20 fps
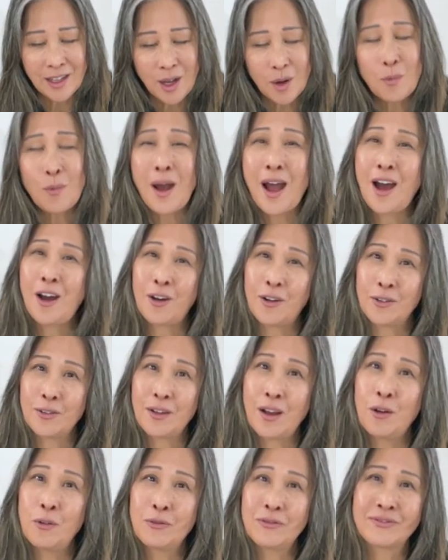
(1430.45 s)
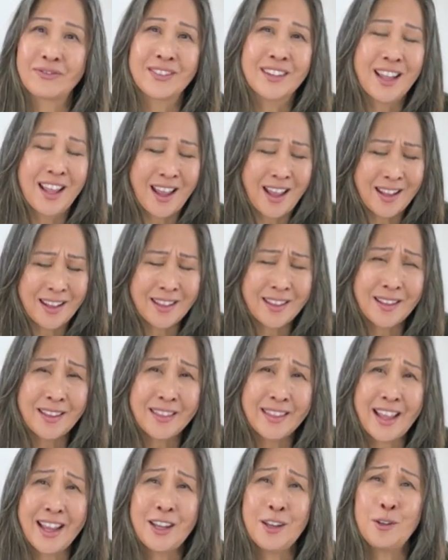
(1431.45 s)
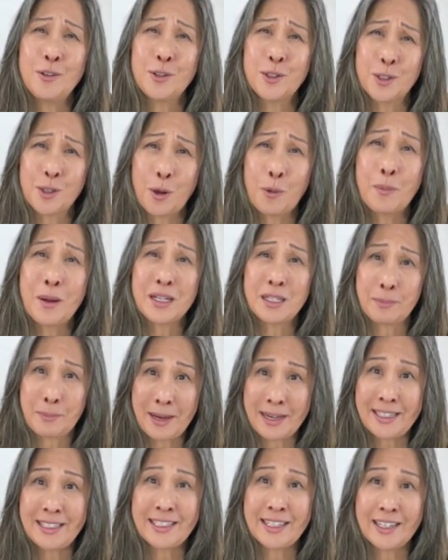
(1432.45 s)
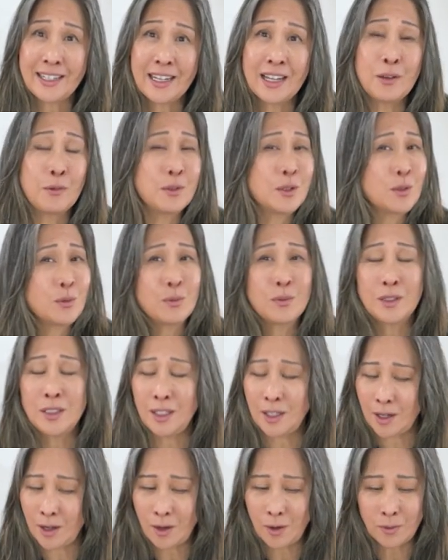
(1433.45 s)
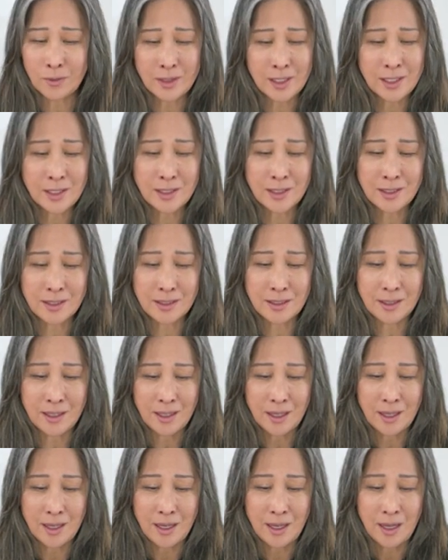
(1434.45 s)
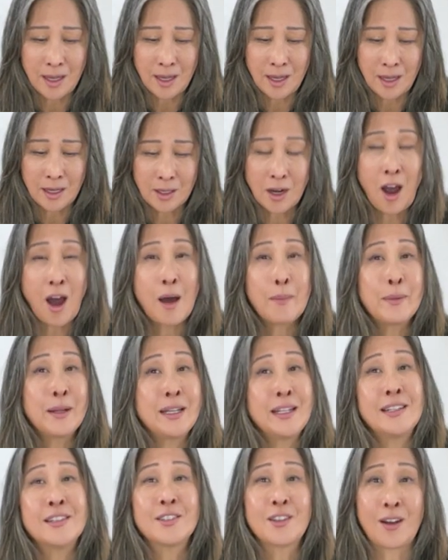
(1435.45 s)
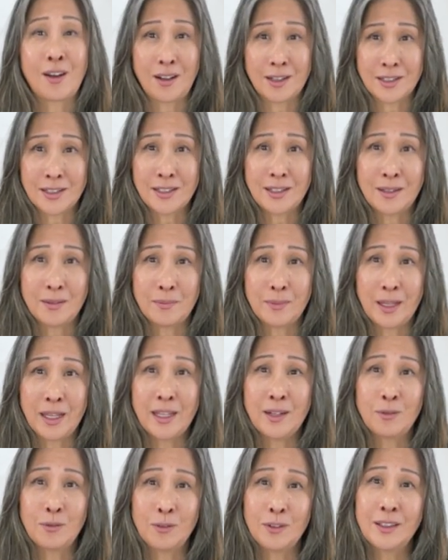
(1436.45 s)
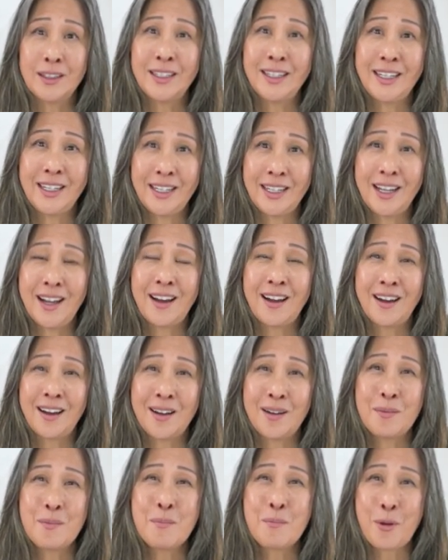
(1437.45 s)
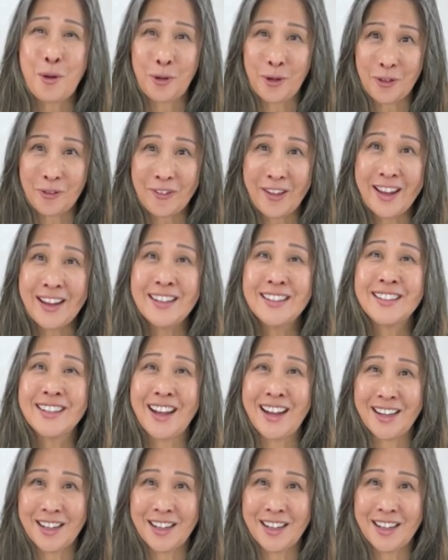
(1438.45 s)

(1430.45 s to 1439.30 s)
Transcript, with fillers: Wow. Oh, thank you so much, Penny Dig. It was, you know, this comment is awesome. It really motivates and